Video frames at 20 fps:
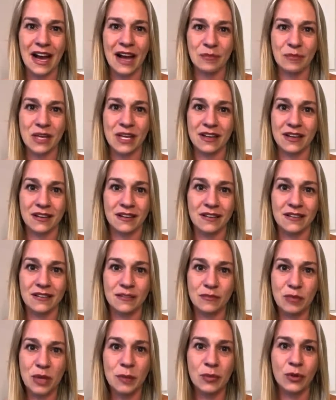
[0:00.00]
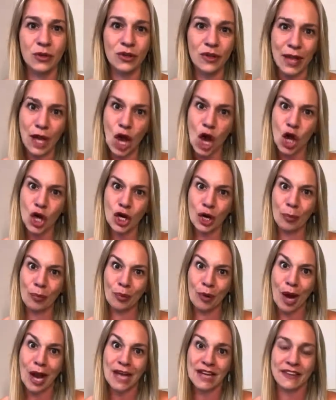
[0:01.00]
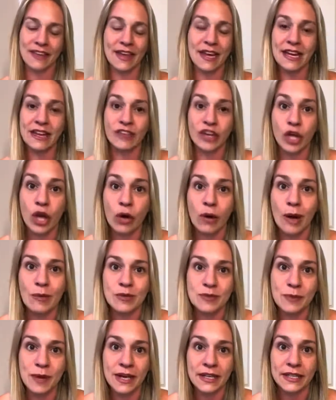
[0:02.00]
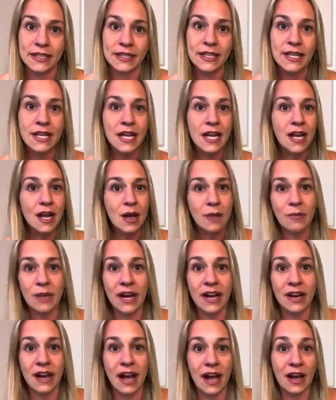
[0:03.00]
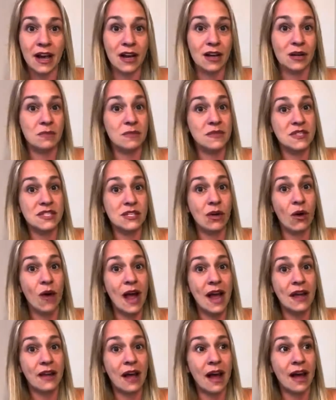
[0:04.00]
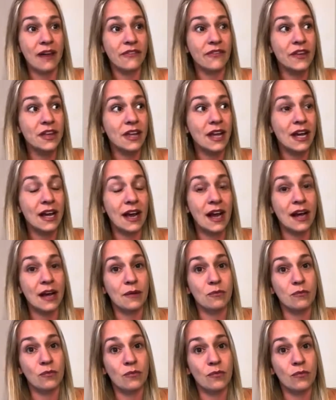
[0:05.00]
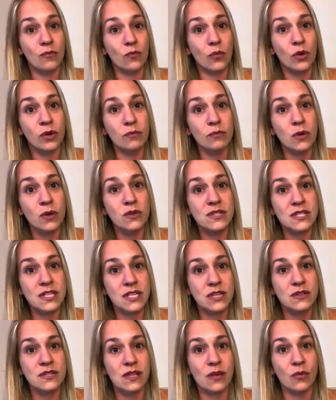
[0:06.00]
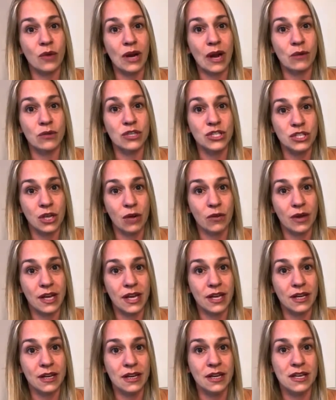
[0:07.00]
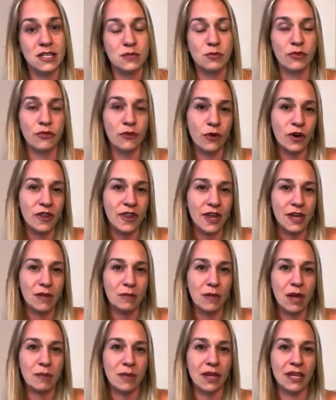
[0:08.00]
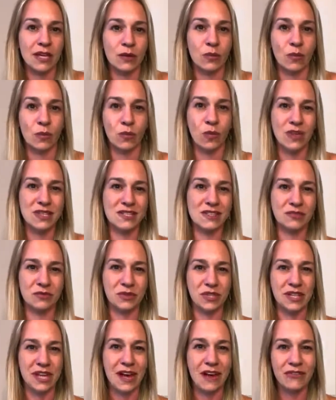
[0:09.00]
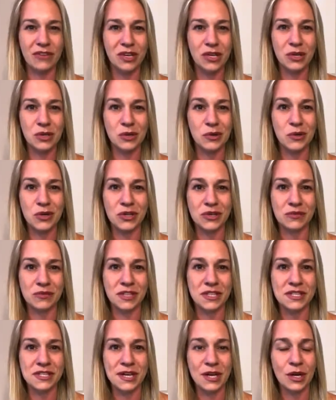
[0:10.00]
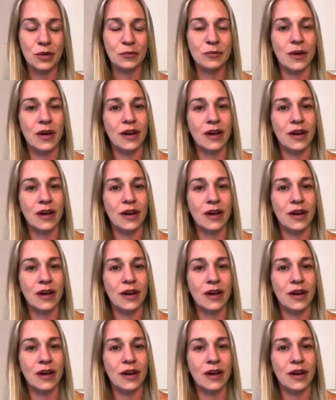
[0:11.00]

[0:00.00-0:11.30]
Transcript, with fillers: I mean, people were like, oh, you're pregnant. They didn't even know I was pregnant. But um, so I, I feel like I would mostly use it when I was showing because before then, my belly wasn't really heavy. You couldn't really tell.